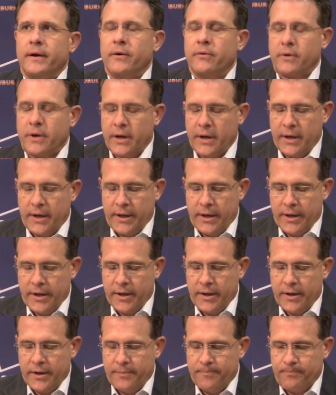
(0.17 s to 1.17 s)
Okay,
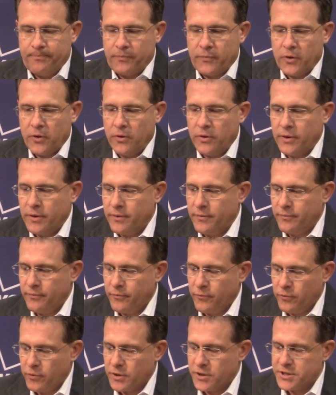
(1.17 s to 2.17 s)

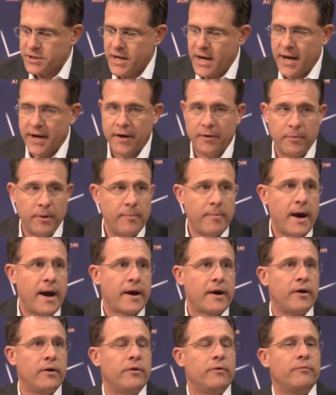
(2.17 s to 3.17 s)
we're excited to be
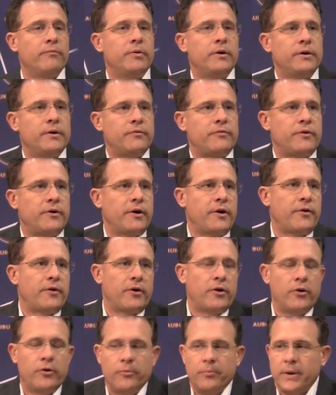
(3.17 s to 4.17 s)
back home for another
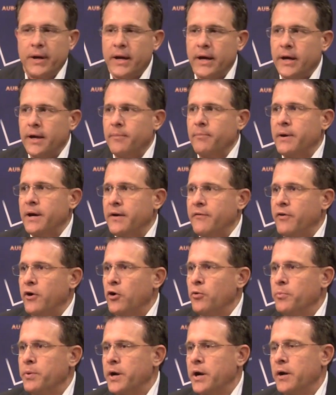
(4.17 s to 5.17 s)
home game, have
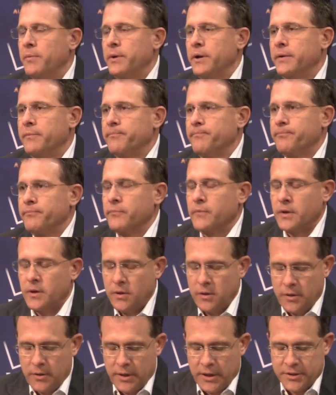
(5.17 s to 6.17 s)
homecoming.
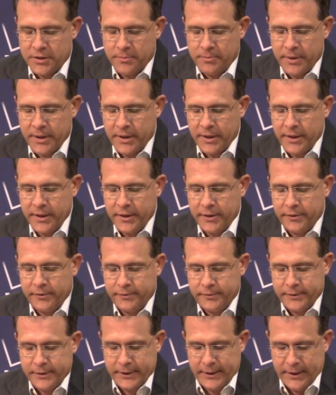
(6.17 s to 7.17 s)
That's a big deal
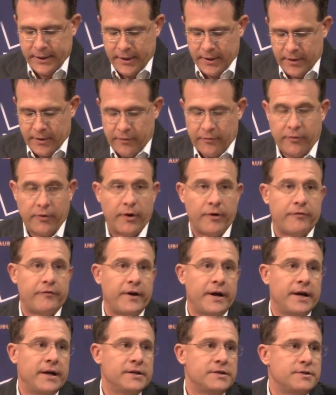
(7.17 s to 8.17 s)
for our
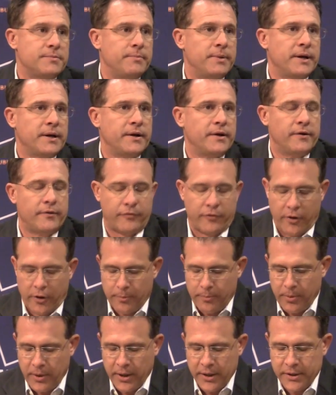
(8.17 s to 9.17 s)
fans, a big deal for
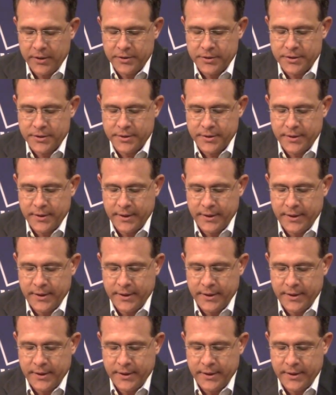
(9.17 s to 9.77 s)
our players.